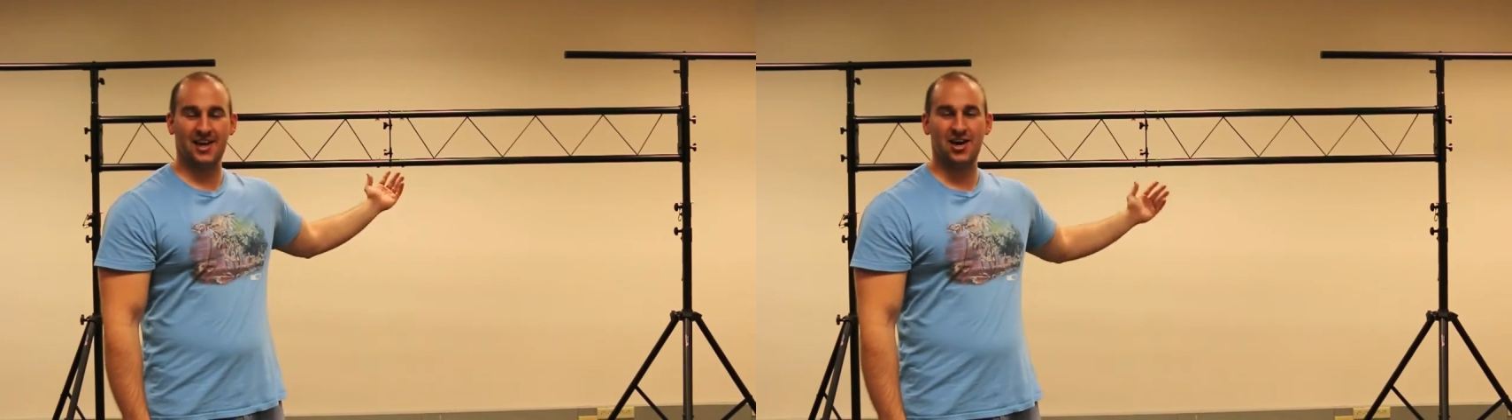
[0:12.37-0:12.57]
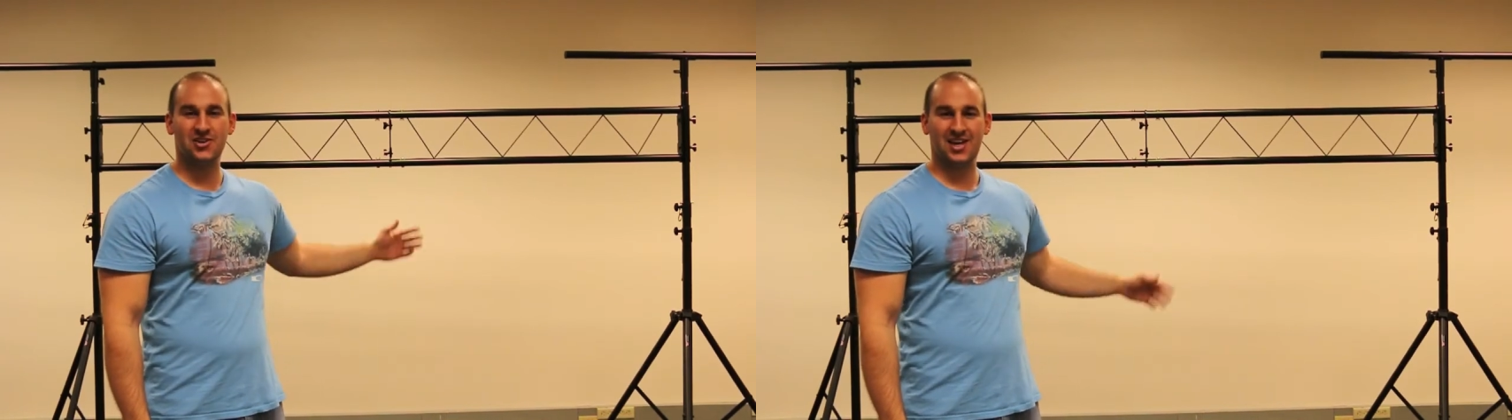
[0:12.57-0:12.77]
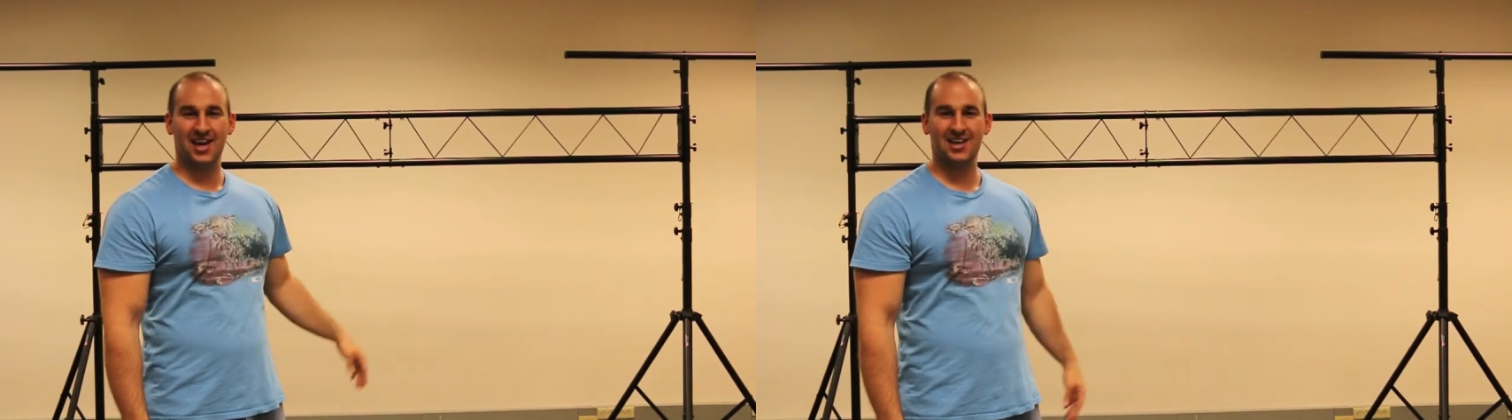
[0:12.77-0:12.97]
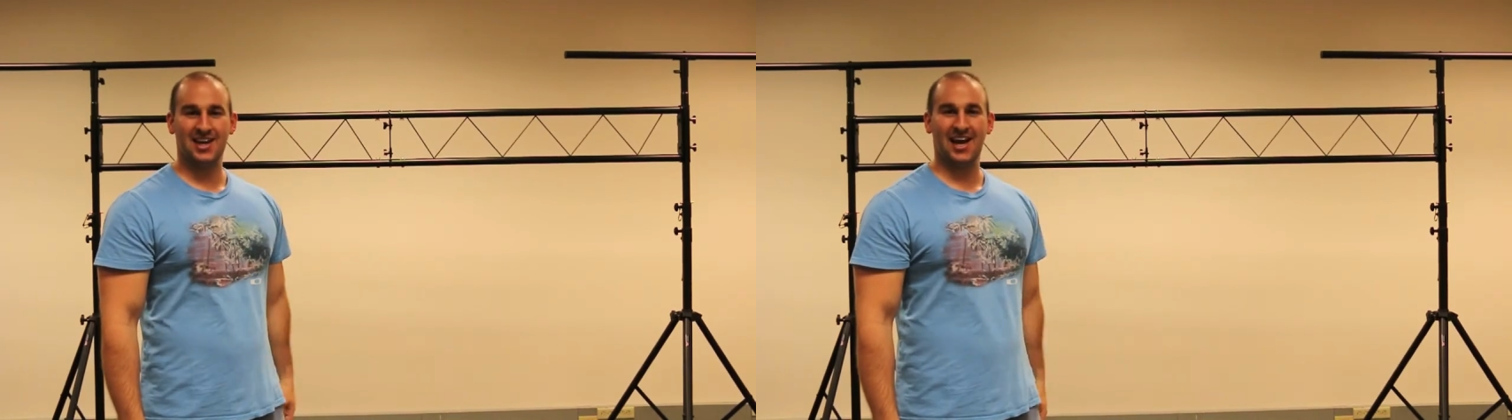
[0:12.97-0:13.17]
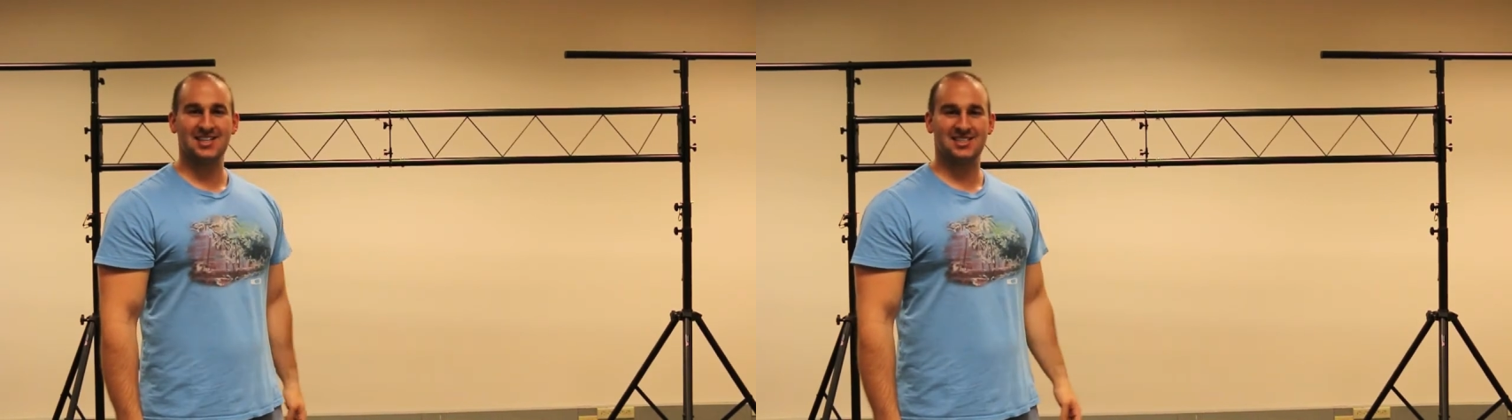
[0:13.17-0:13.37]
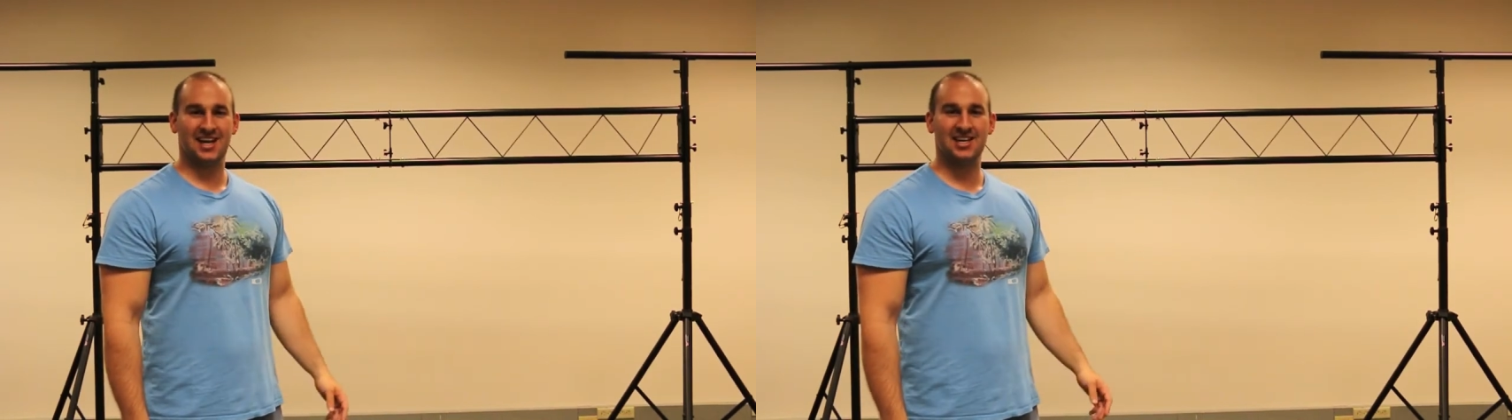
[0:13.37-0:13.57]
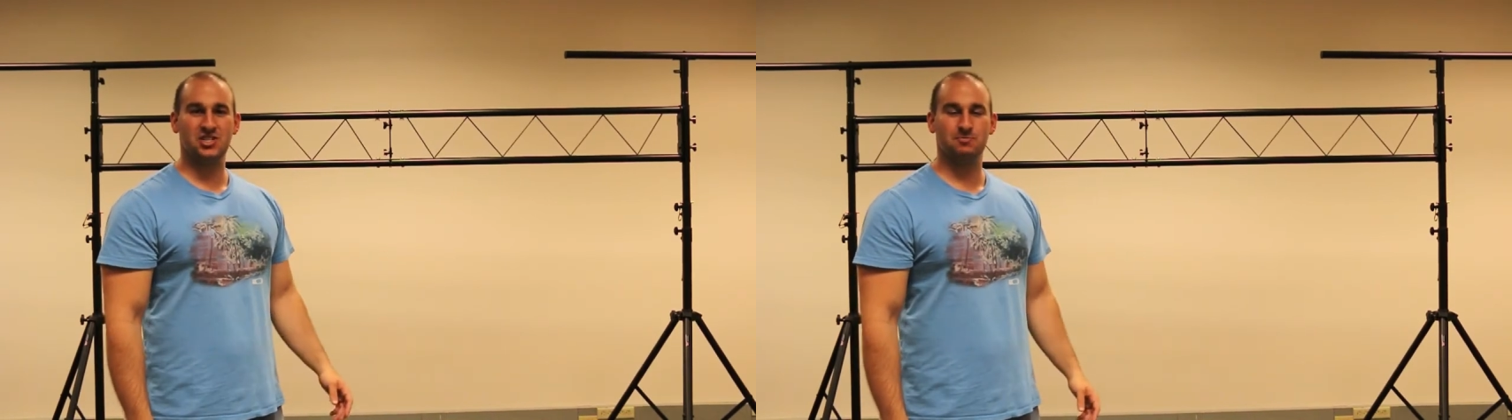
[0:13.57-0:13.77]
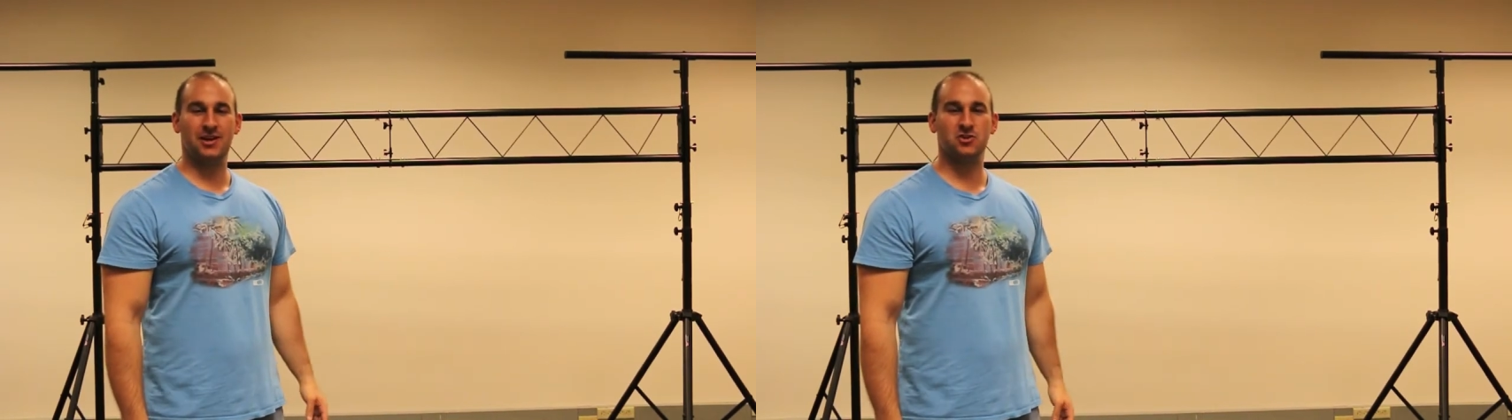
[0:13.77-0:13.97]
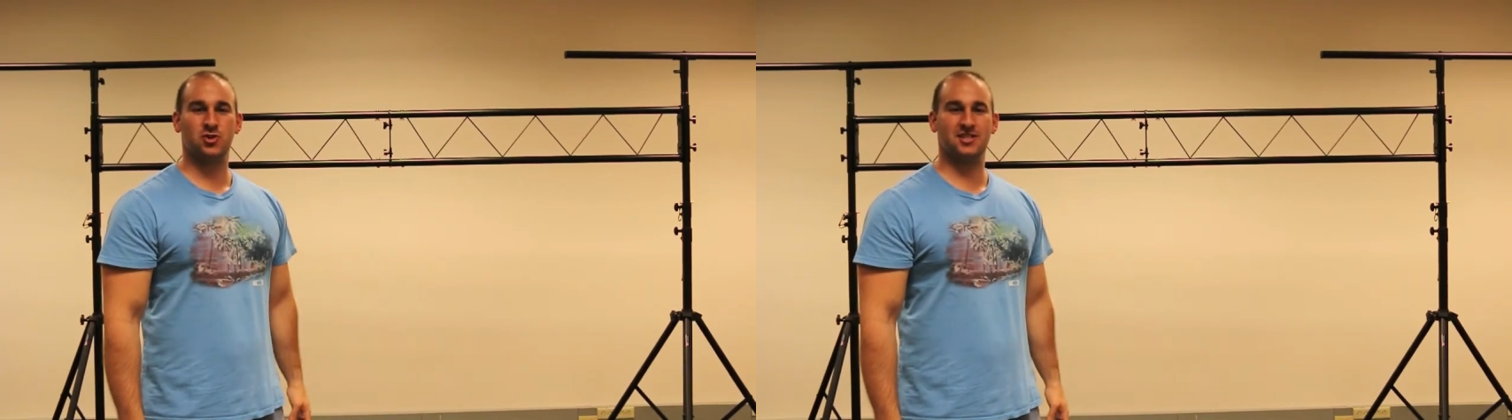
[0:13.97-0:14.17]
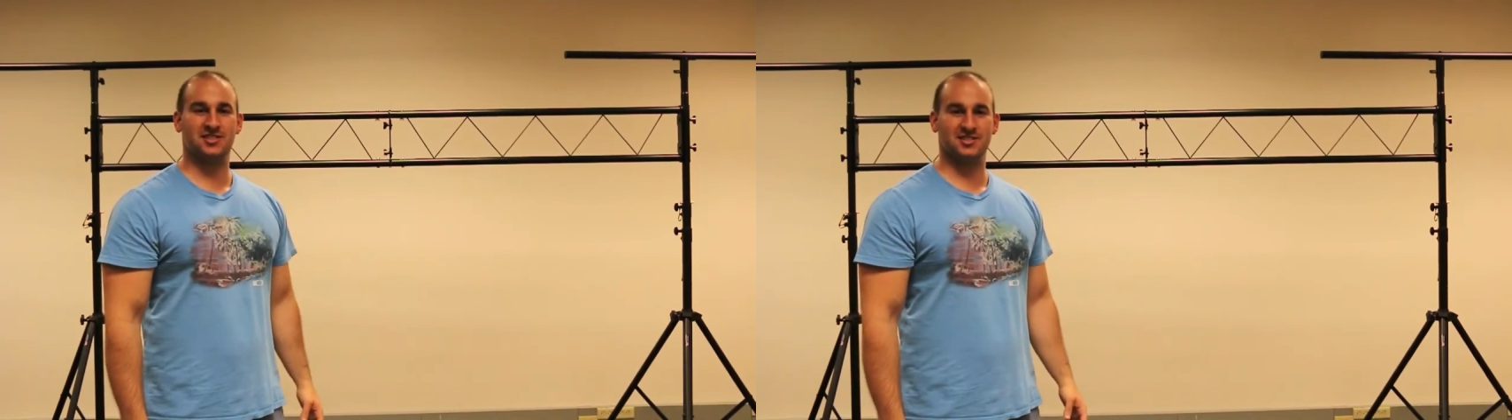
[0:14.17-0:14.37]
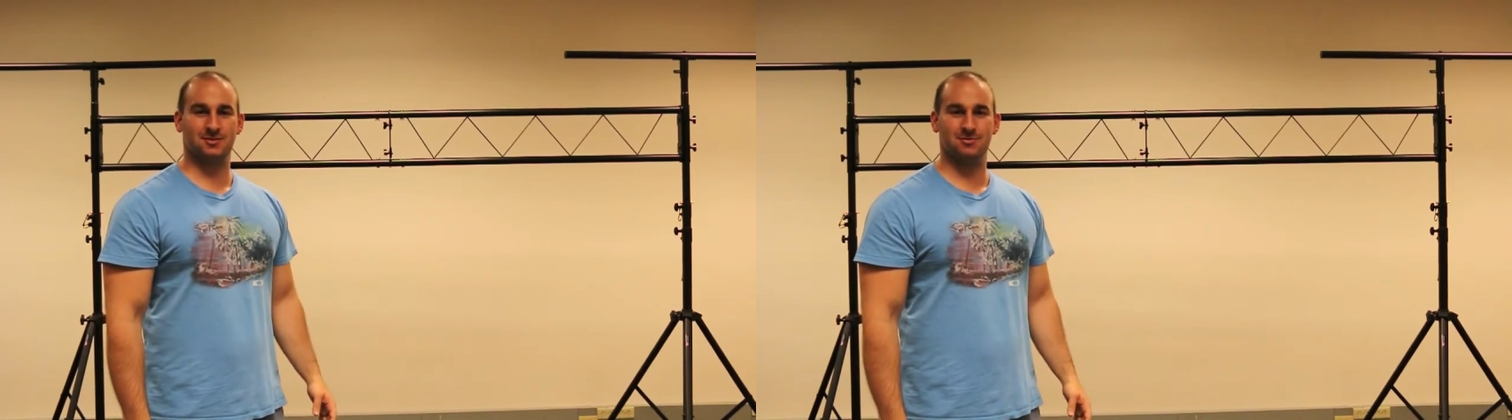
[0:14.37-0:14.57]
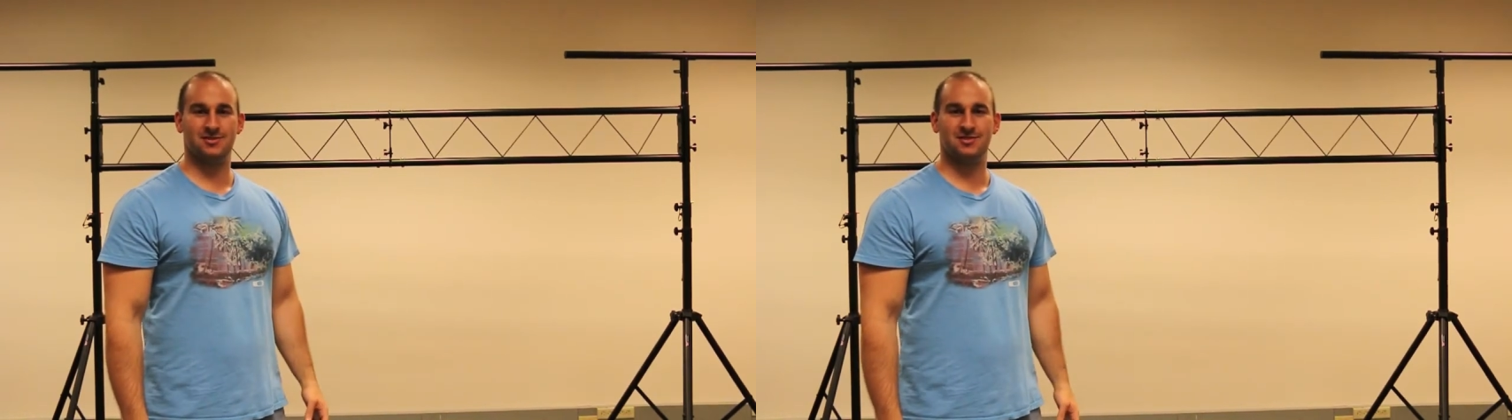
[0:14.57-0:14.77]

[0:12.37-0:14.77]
LK-X10 metal truss system.